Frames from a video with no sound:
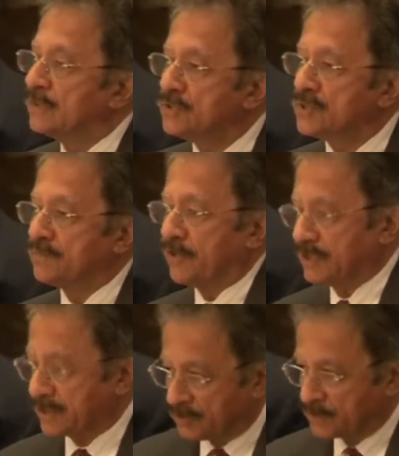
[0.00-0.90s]
project,
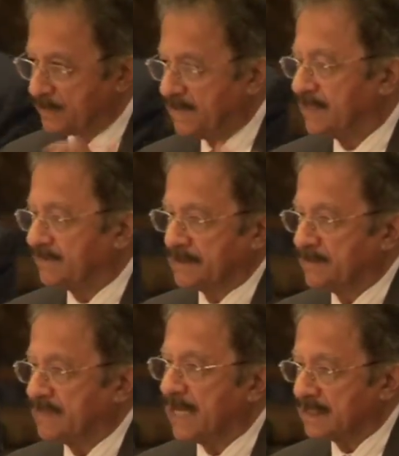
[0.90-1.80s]
because we've heard of some of the
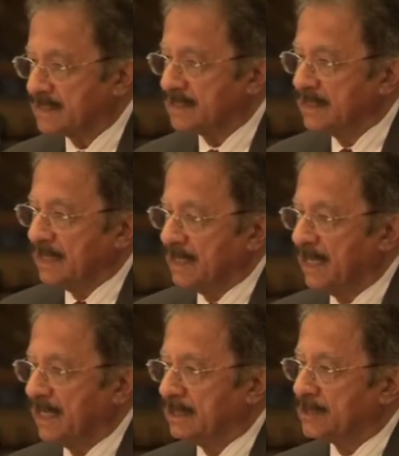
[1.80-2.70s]
others
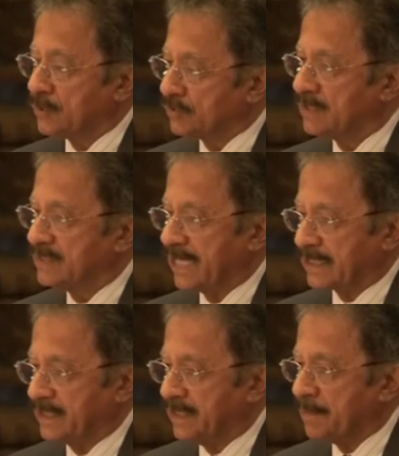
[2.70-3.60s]
in the social sector.
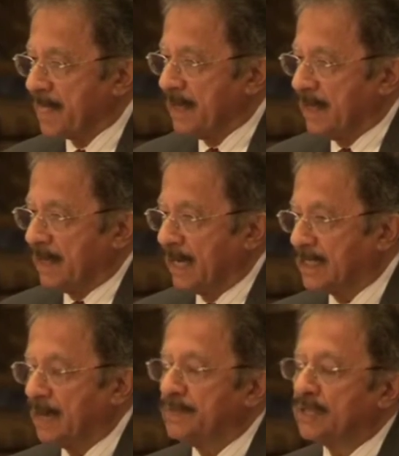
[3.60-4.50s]
A
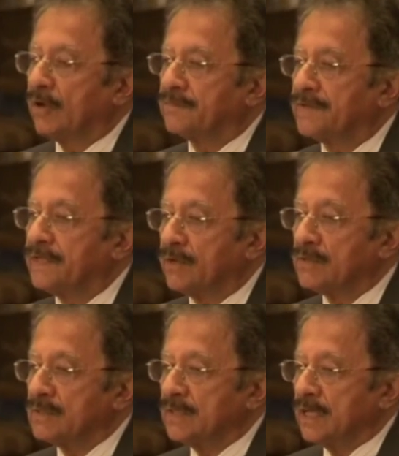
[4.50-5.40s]
company called Fino,
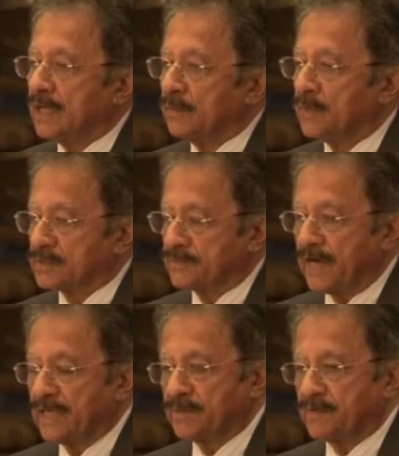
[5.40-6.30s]
was trying
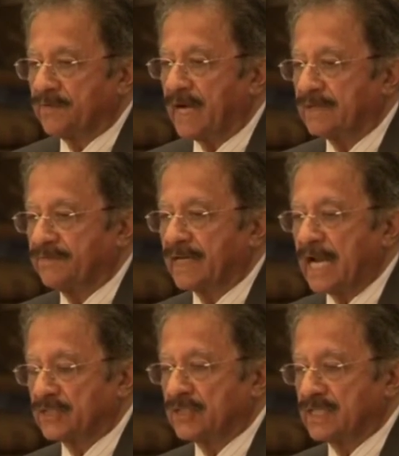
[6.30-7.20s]
to provide
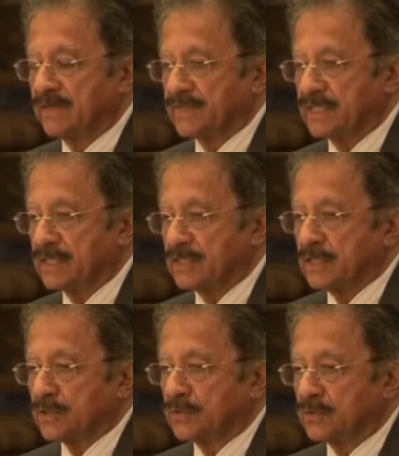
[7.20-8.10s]
financial services
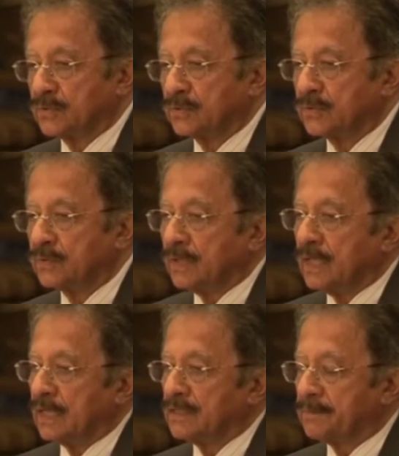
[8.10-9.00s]
to
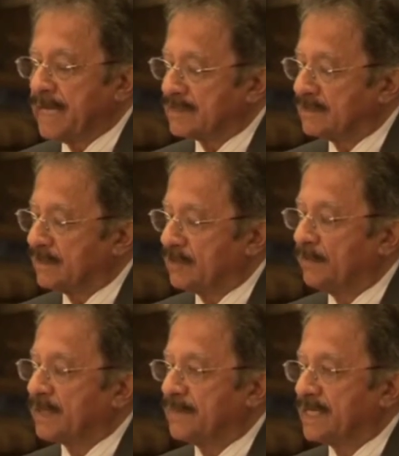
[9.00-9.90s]
the base of the
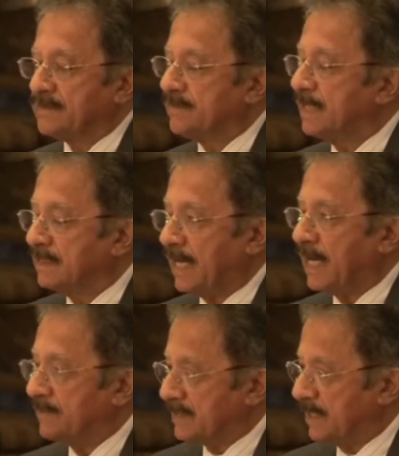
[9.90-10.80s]
economic pyramid in the Arabi
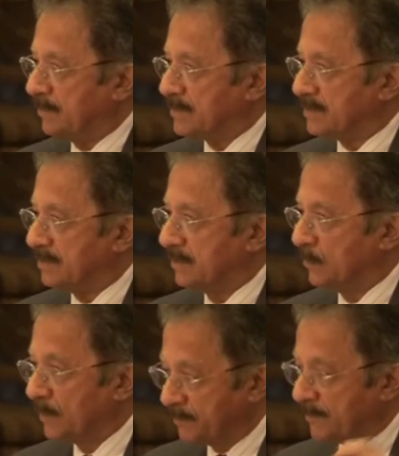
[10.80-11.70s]
slums. We
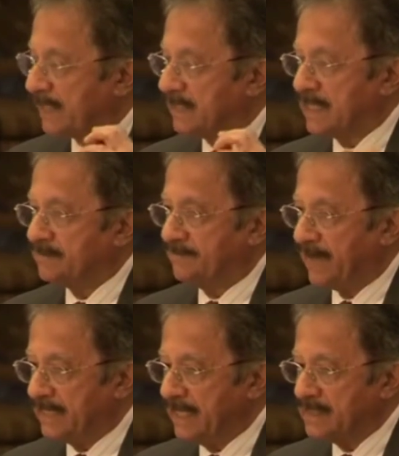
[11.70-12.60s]
provided them
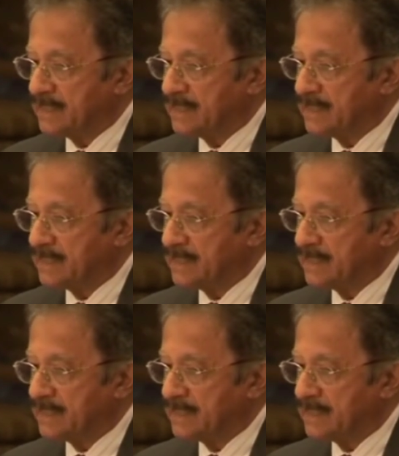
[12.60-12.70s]
finance,